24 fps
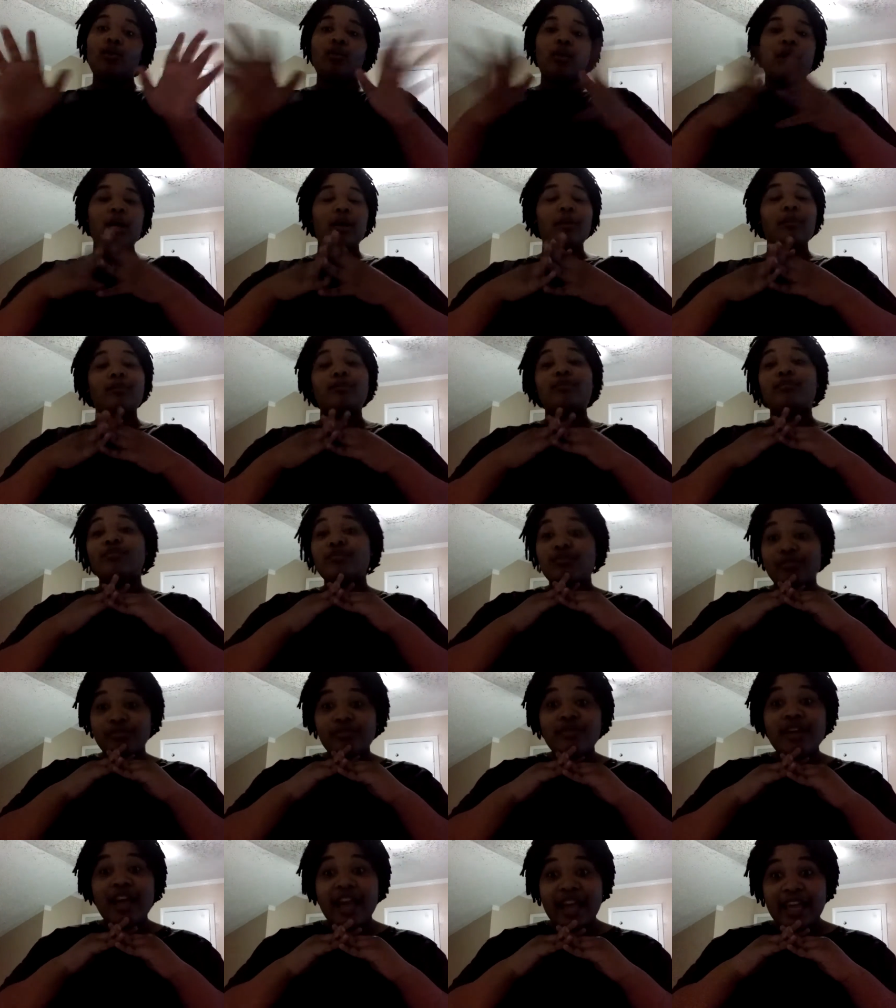Well,
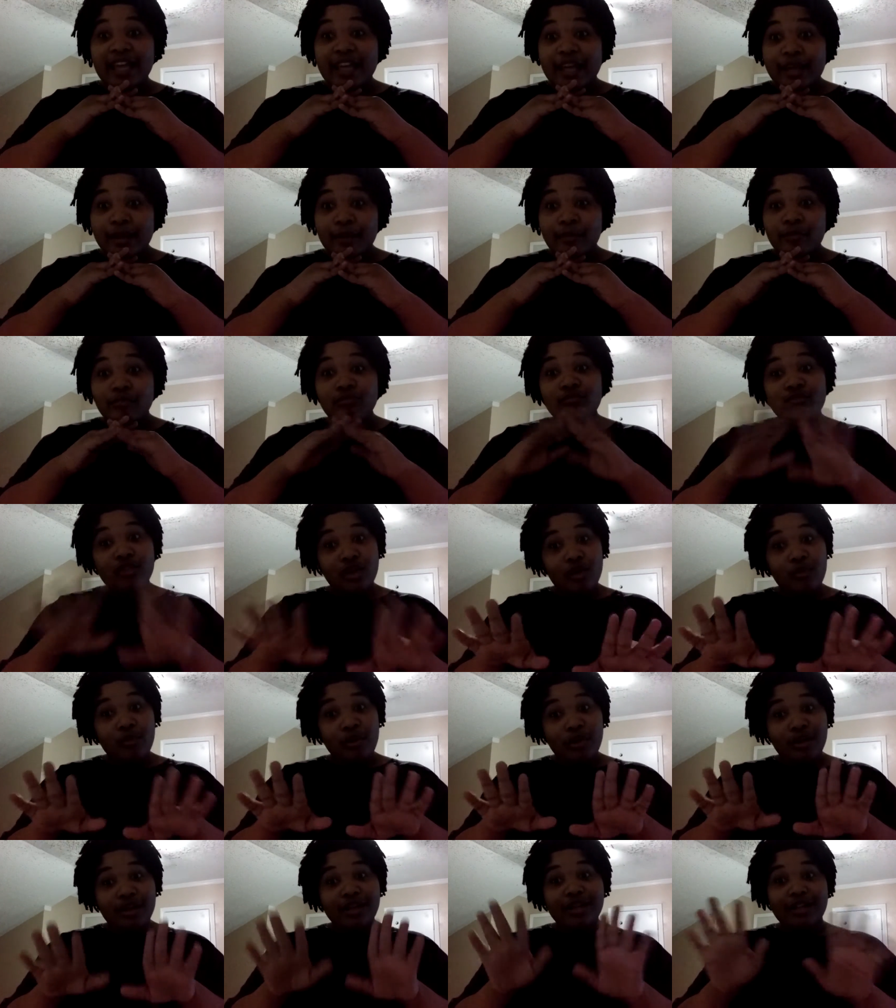I am.
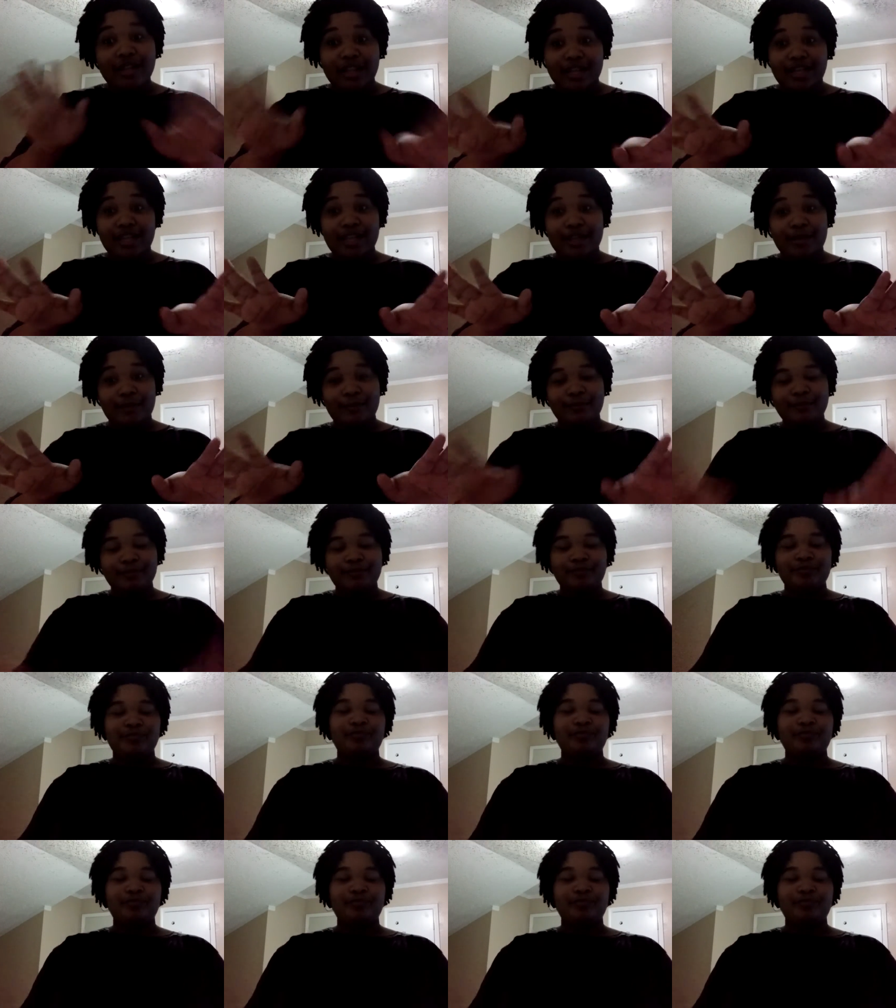Don't worry, I am.